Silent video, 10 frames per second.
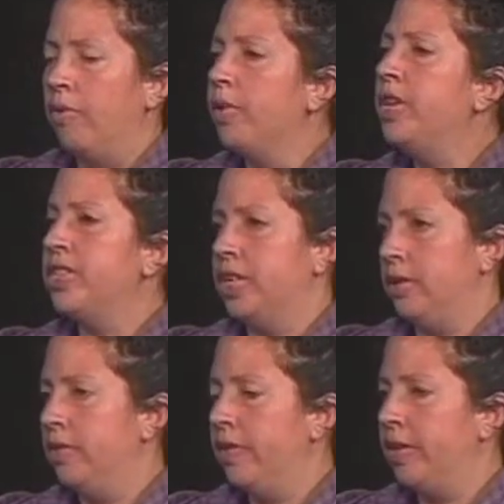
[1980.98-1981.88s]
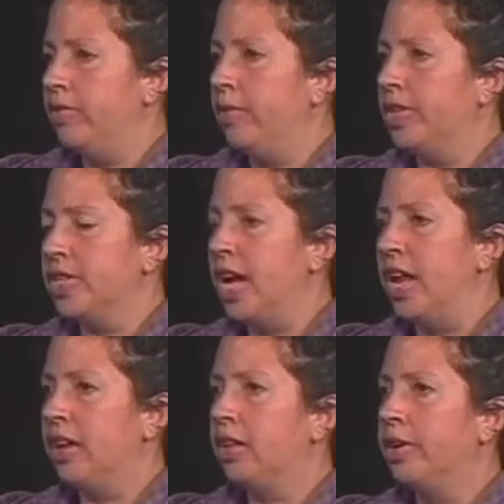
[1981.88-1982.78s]
a reason. It was
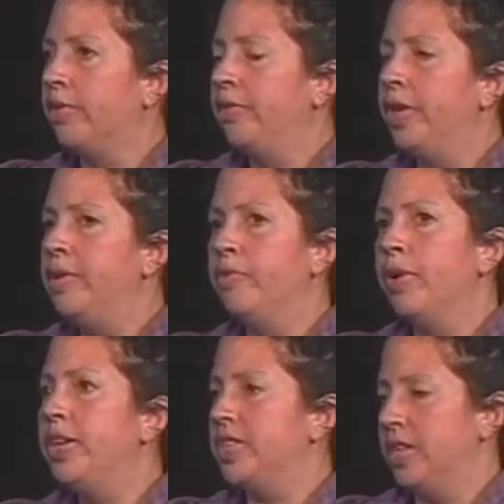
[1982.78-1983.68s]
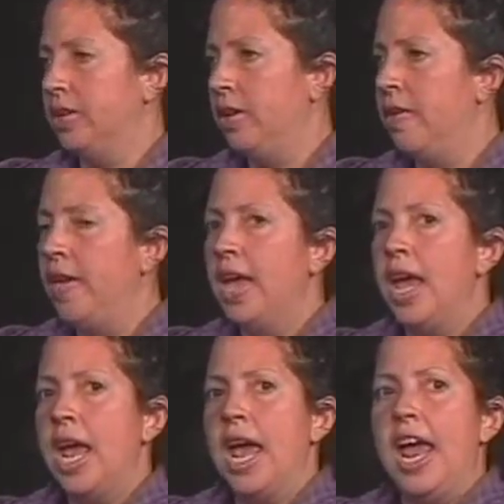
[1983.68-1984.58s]
not a clear reason.
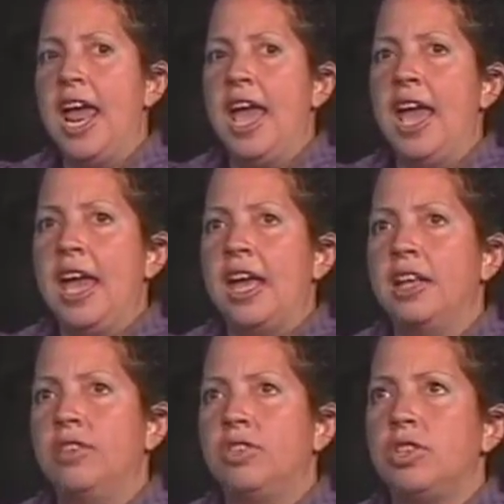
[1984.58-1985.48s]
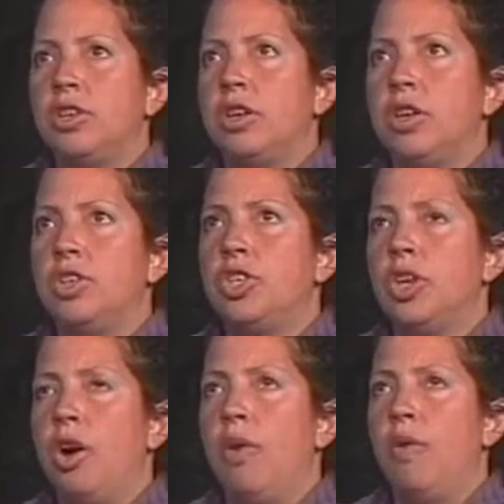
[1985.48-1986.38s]
And
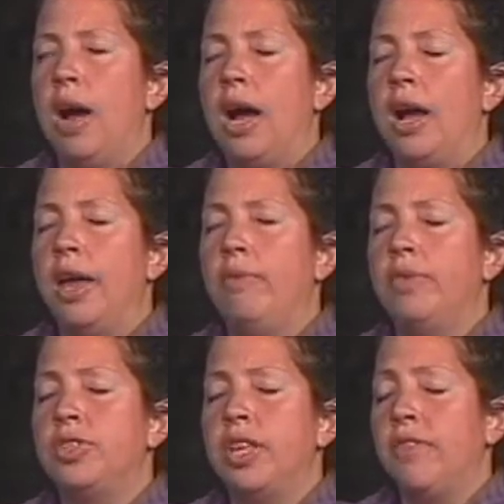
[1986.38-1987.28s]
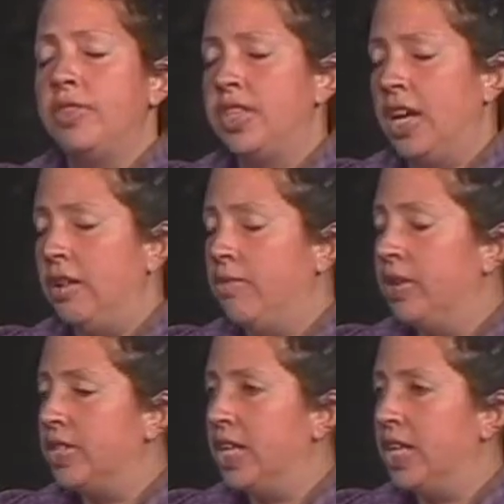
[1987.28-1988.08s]
so I was devastated once